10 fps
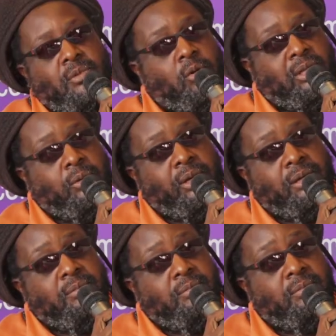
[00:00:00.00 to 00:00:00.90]
all the way
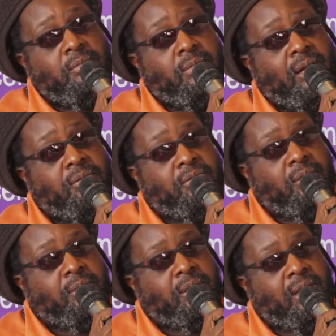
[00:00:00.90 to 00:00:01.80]
back
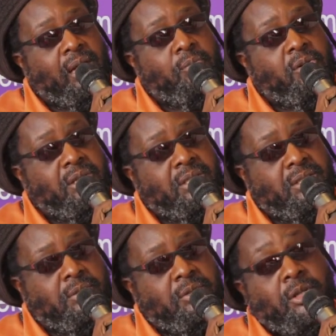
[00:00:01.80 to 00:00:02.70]
from uh, the
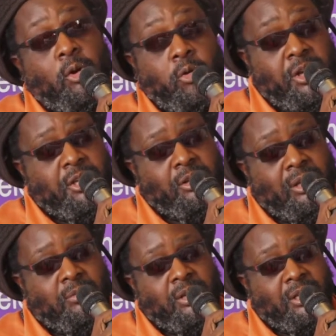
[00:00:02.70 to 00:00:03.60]
Ebonies, you know, the original
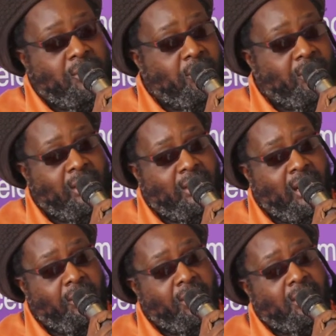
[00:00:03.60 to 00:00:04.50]
Ebonies, not the
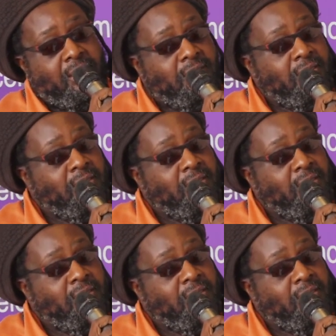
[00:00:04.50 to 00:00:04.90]
current,